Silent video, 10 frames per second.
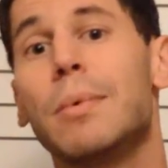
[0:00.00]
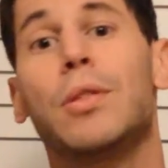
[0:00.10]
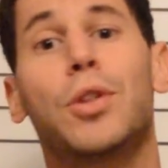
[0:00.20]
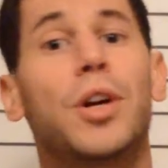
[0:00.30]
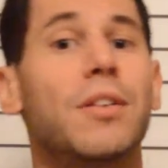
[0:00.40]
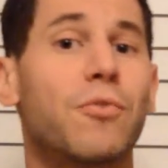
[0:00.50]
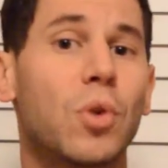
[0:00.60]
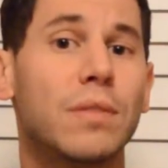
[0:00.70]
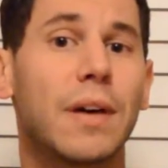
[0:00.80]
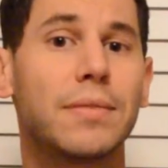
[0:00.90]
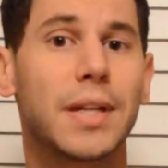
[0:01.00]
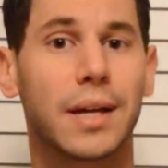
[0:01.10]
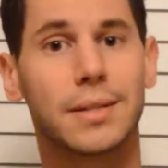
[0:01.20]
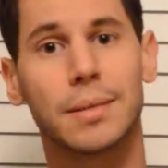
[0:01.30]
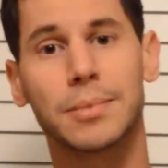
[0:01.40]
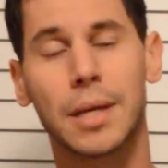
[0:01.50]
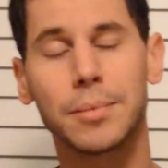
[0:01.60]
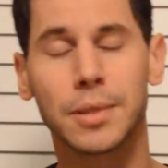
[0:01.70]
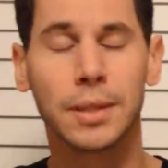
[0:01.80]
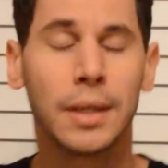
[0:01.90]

maybe 30 to 45 seconds sometimes.